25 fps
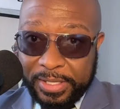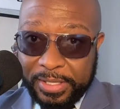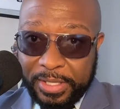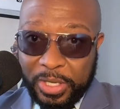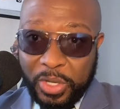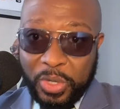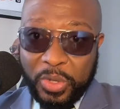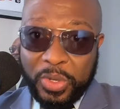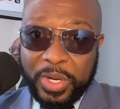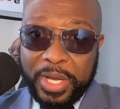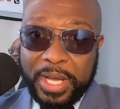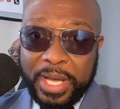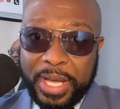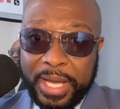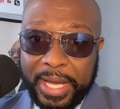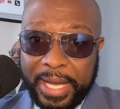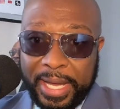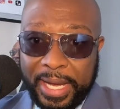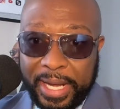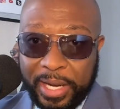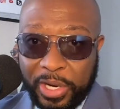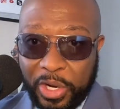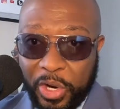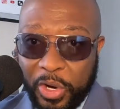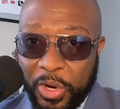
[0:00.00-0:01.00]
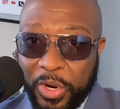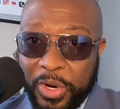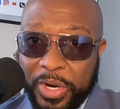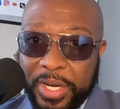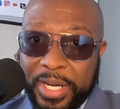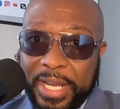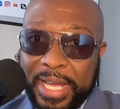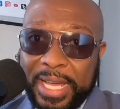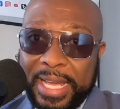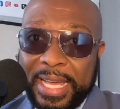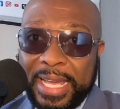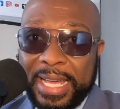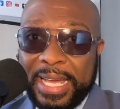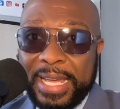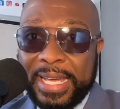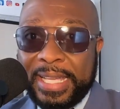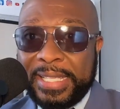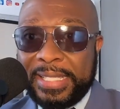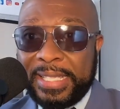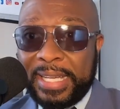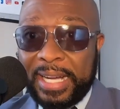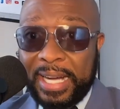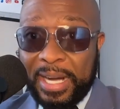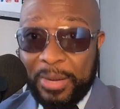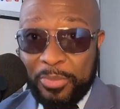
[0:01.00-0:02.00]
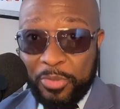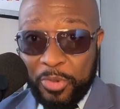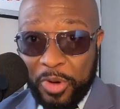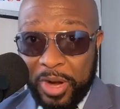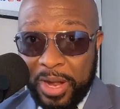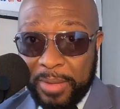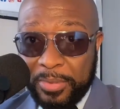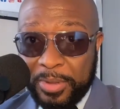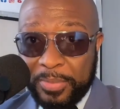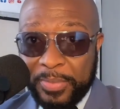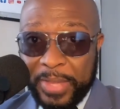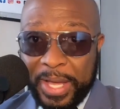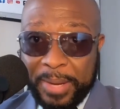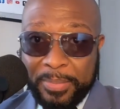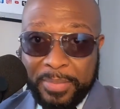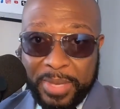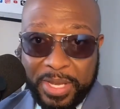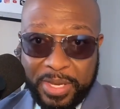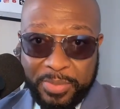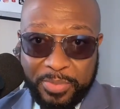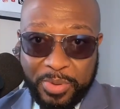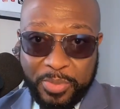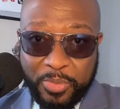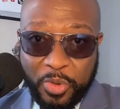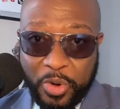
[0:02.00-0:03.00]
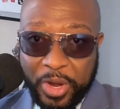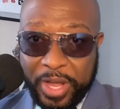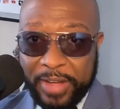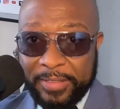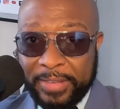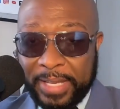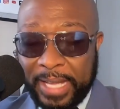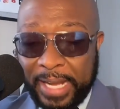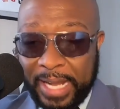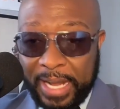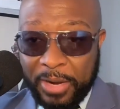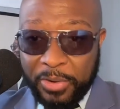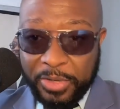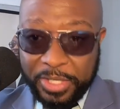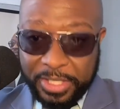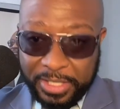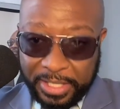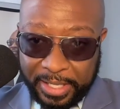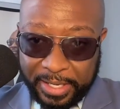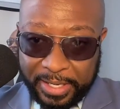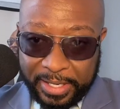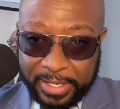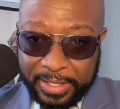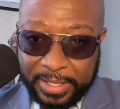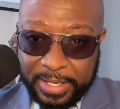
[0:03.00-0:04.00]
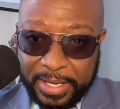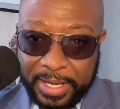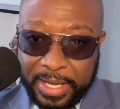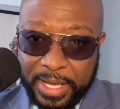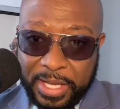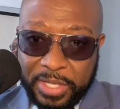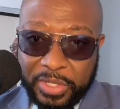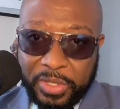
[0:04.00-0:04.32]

So GERD is a problem that many people have, like I was saying.